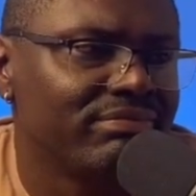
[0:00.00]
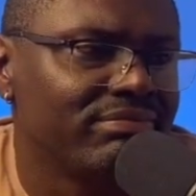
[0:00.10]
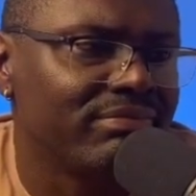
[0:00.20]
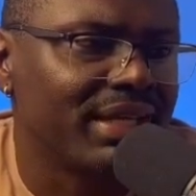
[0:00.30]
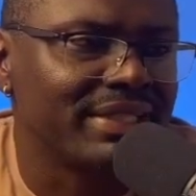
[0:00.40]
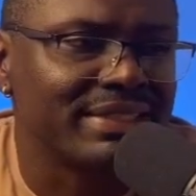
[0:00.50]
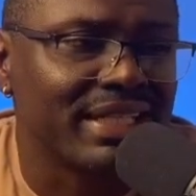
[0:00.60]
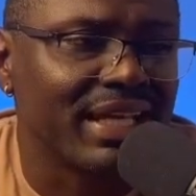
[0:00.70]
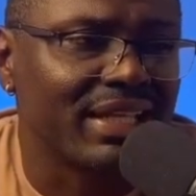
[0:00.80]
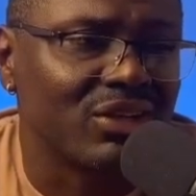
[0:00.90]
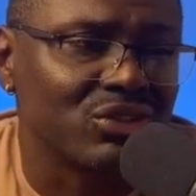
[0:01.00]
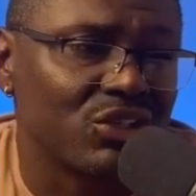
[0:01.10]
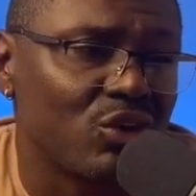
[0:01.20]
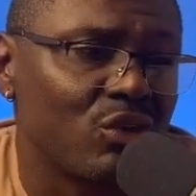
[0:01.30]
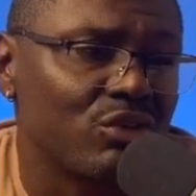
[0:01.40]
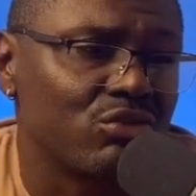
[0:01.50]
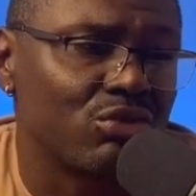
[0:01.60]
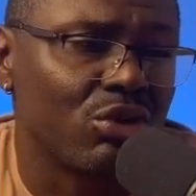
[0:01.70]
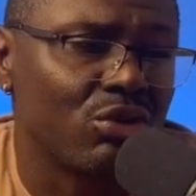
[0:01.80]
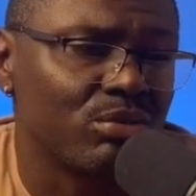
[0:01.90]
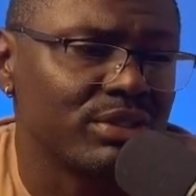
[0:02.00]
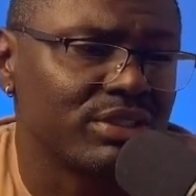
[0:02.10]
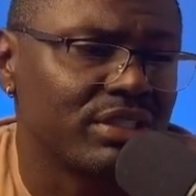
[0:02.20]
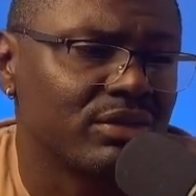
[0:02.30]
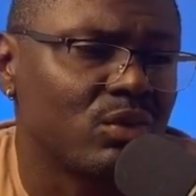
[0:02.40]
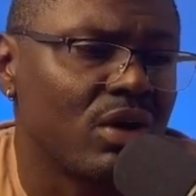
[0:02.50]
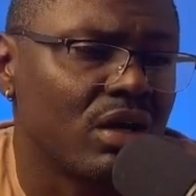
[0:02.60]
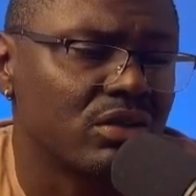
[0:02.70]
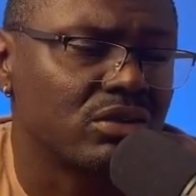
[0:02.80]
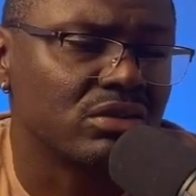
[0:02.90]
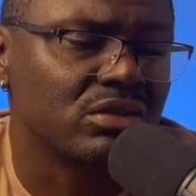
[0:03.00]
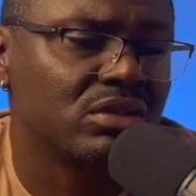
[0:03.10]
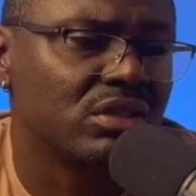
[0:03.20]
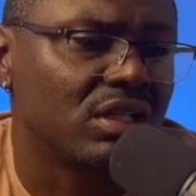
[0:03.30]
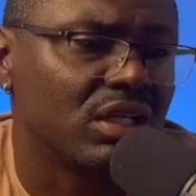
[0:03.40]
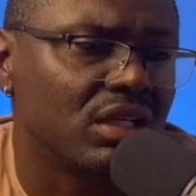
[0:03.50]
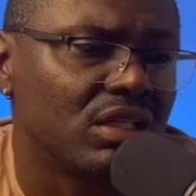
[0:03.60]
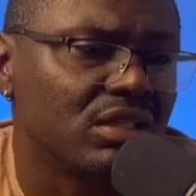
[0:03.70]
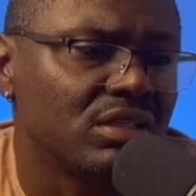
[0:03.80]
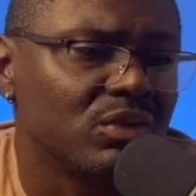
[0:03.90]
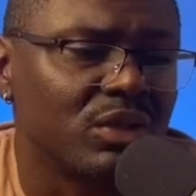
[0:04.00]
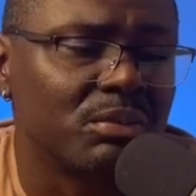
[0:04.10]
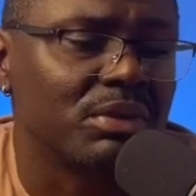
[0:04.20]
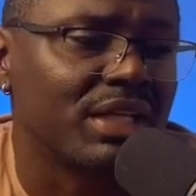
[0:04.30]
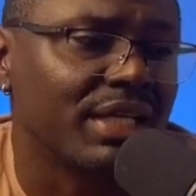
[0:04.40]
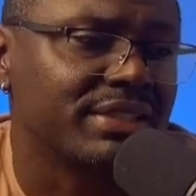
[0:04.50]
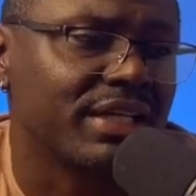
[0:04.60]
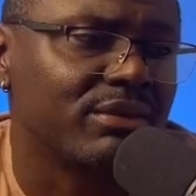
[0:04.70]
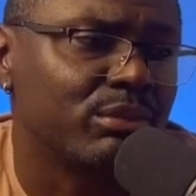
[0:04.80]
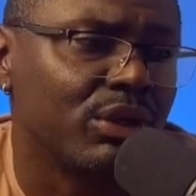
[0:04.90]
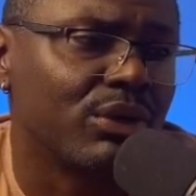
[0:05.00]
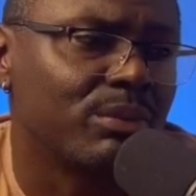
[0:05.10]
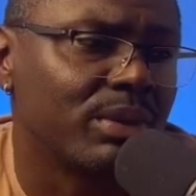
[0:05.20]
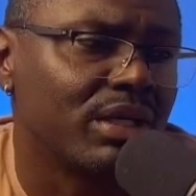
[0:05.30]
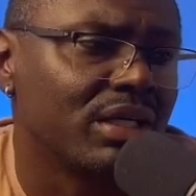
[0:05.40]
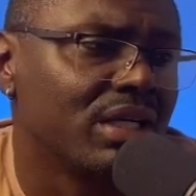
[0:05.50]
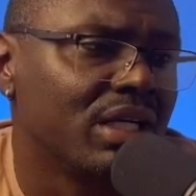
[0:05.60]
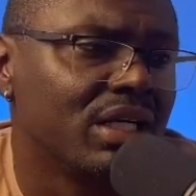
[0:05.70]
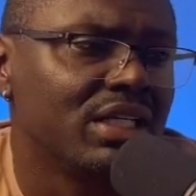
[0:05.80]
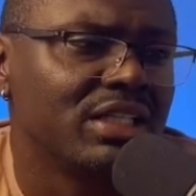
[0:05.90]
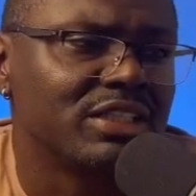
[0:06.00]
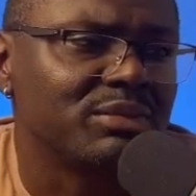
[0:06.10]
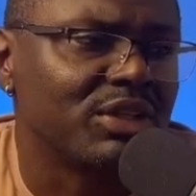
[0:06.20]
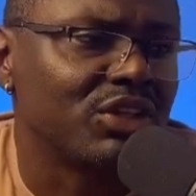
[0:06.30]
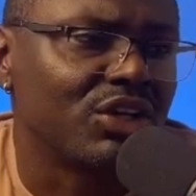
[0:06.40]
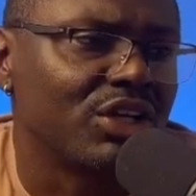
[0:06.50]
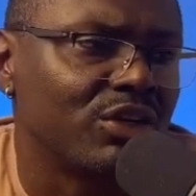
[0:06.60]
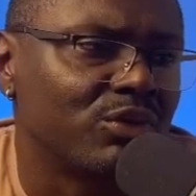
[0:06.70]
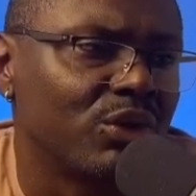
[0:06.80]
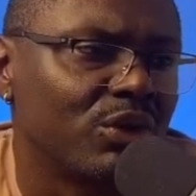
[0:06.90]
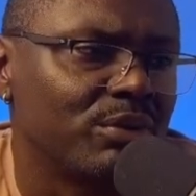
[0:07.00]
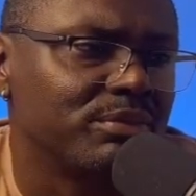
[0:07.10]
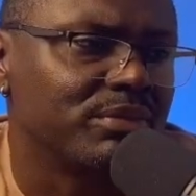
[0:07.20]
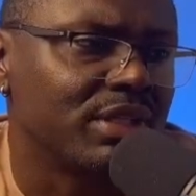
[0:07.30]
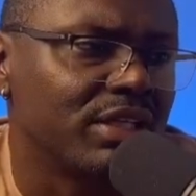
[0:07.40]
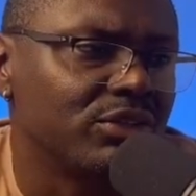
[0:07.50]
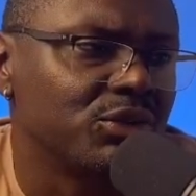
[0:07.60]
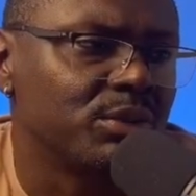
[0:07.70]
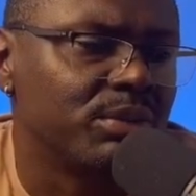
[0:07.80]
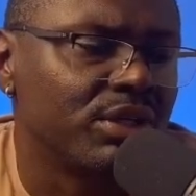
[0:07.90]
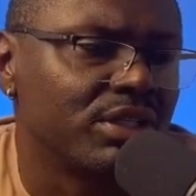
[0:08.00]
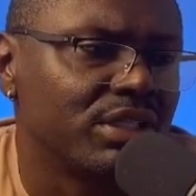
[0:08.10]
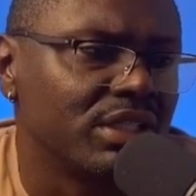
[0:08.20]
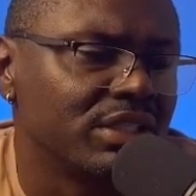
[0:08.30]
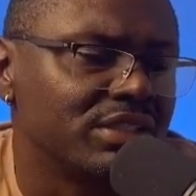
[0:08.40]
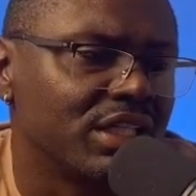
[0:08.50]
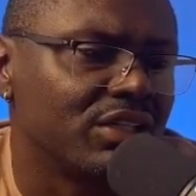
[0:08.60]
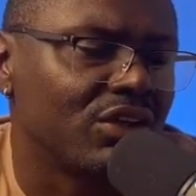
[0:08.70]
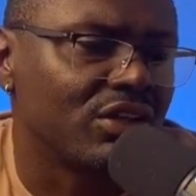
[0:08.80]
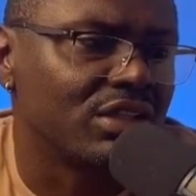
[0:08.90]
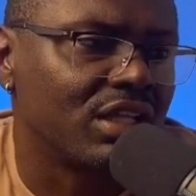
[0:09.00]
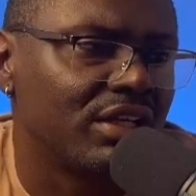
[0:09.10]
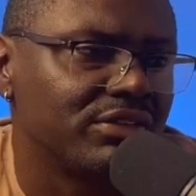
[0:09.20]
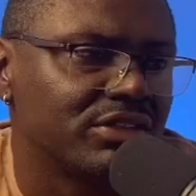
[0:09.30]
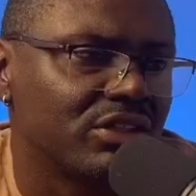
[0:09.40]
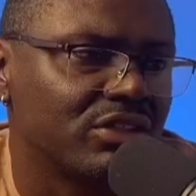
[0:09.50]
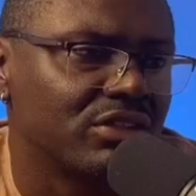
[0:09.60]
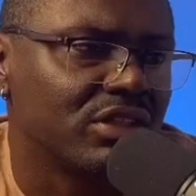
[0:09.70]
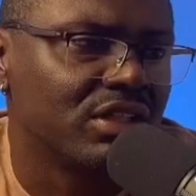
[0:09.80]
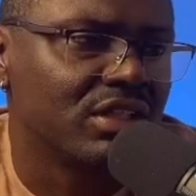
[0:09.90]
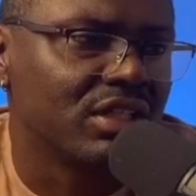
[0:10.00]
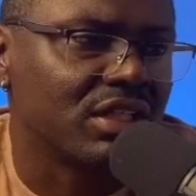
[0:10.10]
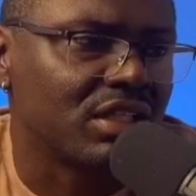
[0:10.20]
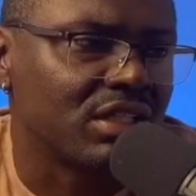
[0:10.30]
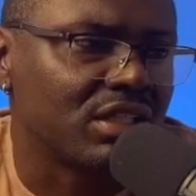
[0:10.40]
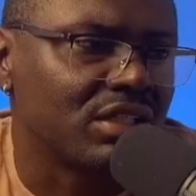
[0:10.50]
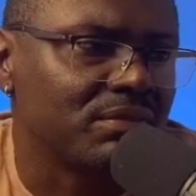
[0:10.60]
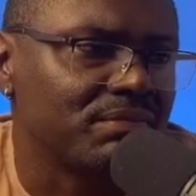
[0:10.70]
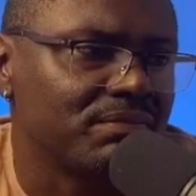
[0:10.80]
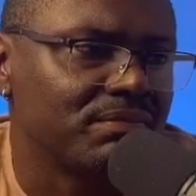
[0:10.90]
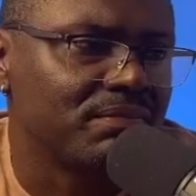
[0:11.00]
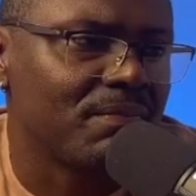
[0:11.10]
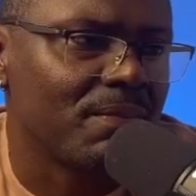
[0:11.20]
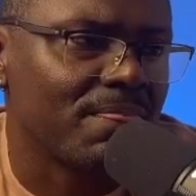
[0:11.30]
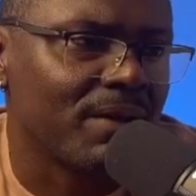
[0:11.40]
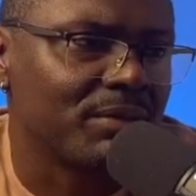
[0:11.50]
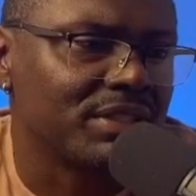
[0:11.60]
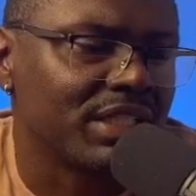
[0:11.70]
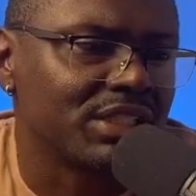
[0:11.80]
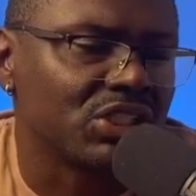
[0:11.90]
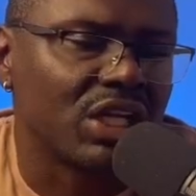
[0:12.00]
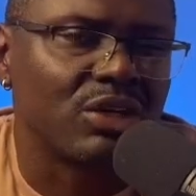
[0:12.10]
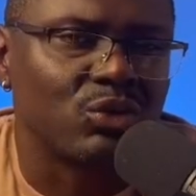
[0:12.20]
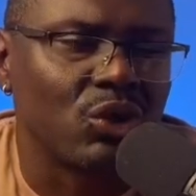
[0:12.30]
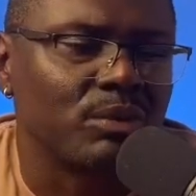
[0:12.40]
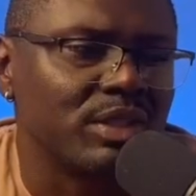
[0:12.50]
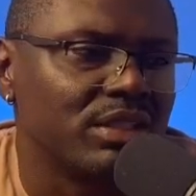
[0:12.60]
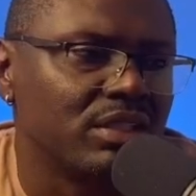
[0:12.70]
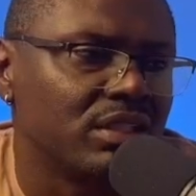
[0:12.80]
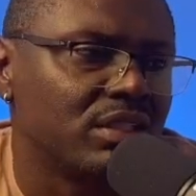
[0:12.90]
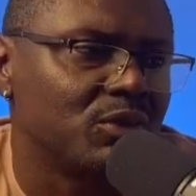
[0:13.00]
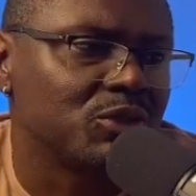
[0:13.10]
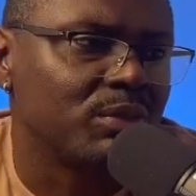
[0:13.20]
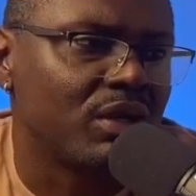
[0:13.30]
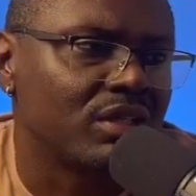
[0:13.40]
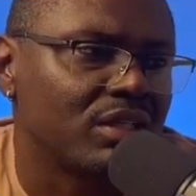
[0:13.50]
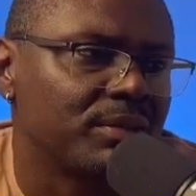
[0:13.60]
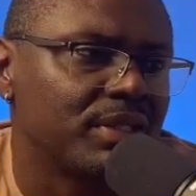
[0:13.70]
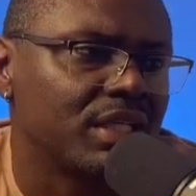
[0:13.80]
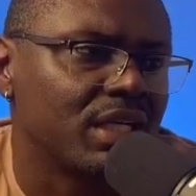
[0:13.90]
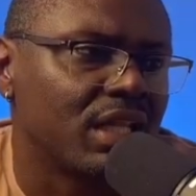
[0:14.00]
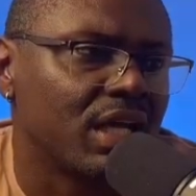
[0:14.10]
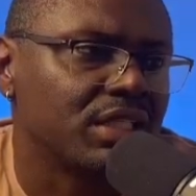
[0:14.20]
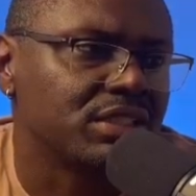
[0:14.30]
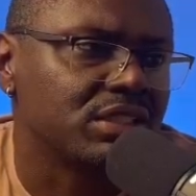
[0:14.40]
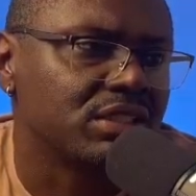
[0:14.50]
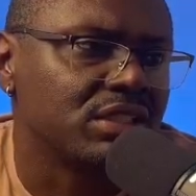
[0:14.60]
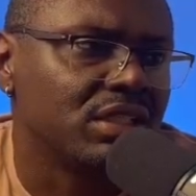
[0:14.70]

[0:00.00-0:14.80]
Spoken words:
made a stand that I was going to go for Rome instead of Waddle. Would have been nice to have both, but spent 30 on Rome. Luther Burden is getting all the love, so um, I'm gonna take a shot at Rome. He was balling at the beginning of last year.